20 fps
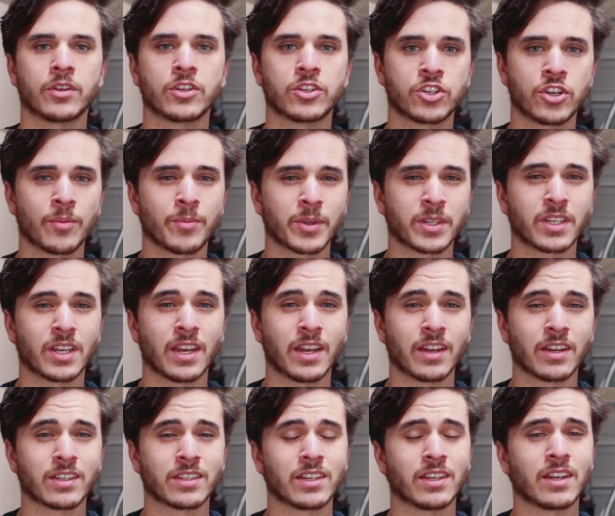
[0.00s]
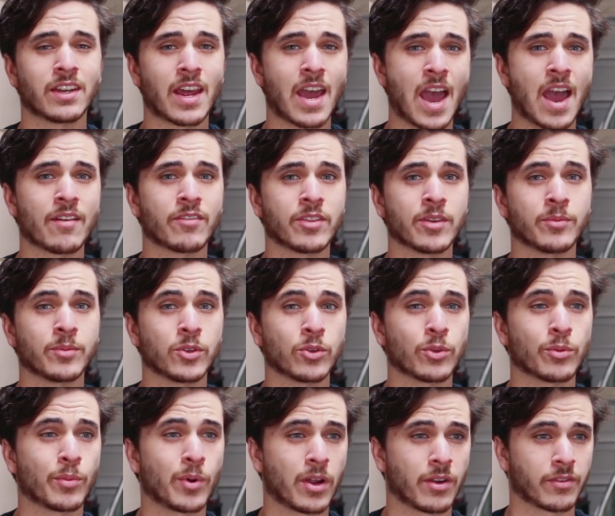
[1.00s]
ship it to Hennessy, and have them do
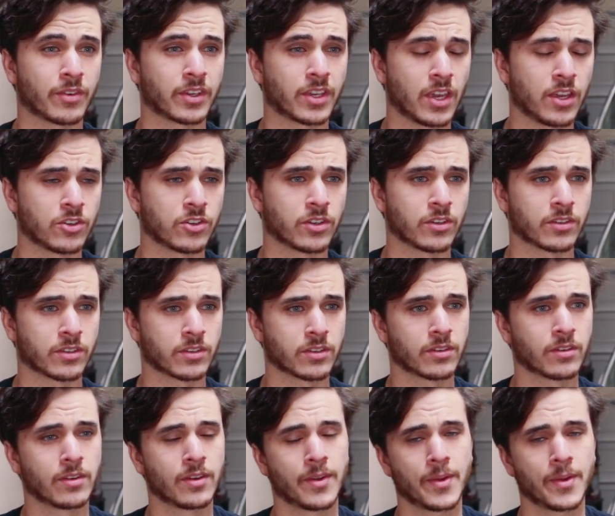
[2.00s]
the modifications.